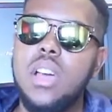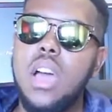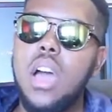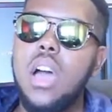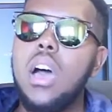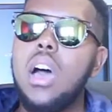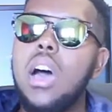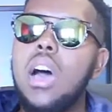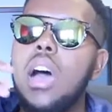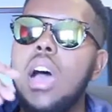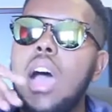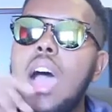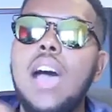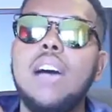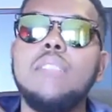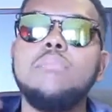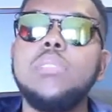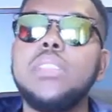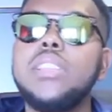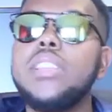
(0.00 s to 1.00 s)

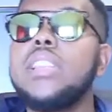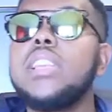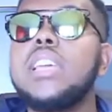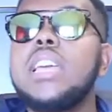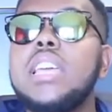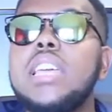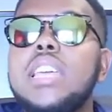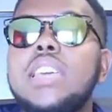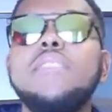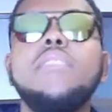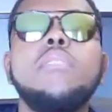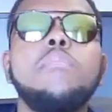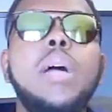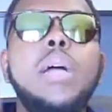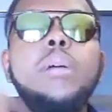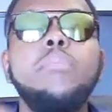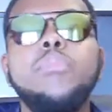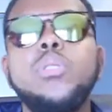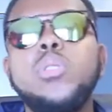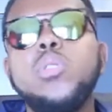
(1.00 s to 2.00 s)
I've been giving
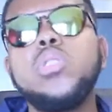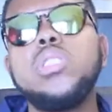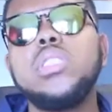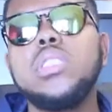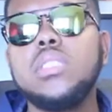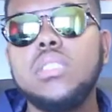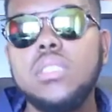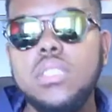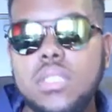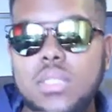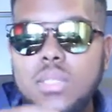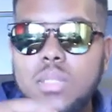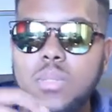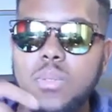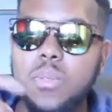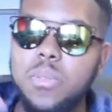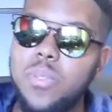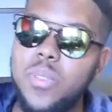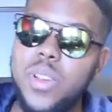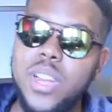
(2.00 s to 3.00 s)
my music
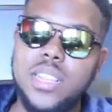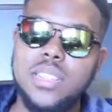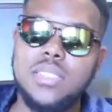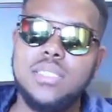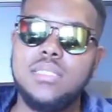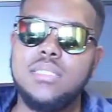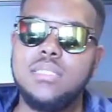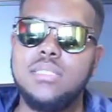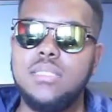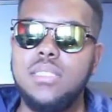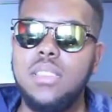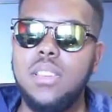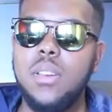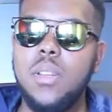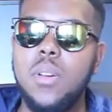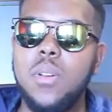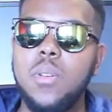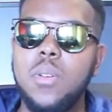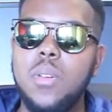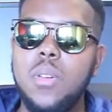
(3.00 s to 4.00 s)
to friends, you
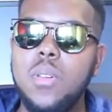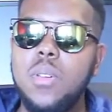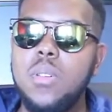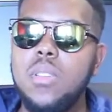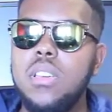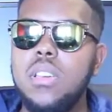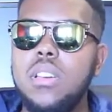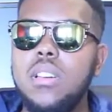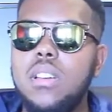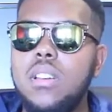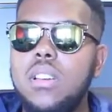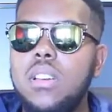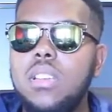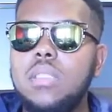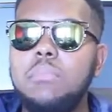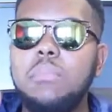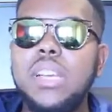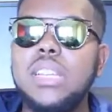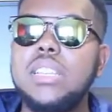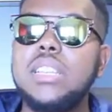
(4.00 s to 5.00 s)
know,
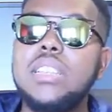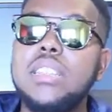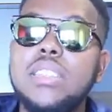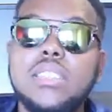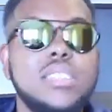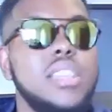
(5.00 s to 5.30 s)
in the